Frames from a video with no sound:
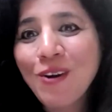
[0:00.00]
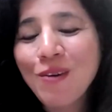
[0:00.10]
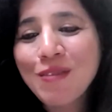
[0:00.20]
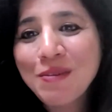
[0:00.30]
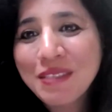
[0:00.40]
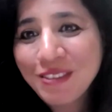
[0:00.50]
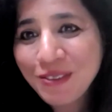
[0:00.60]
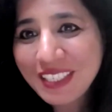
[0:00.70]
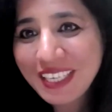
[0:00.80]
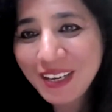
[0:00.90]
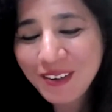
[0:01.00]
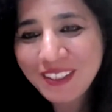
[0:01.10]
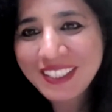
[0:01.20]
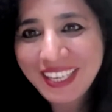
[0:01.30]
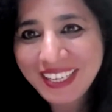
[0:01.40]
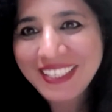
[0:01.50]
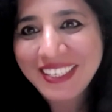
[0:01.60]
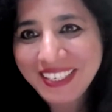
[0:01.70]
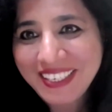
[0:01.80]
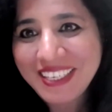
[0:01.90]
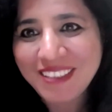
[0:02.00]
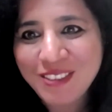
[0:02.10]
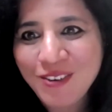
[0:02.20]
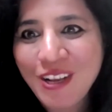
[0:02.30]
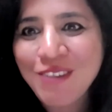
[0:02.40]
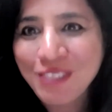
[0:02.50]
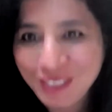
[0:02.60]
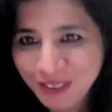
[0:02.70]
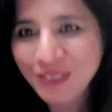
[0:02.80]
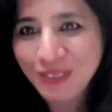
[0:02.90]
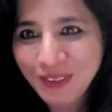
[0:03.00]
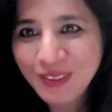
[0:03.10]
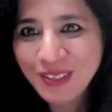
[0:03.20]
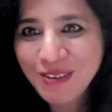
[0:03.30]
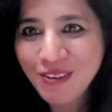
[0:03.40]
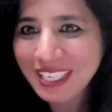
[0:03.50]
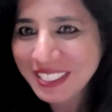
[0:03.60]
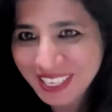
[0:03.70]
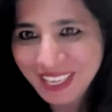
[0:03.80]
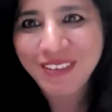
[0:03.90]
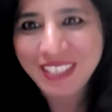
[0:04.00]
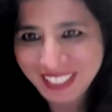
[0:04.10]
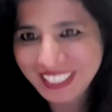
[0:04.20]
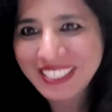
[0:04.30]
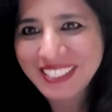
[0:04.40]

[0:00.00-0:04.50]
But the problem is you cannot carry castor oil with you while traveling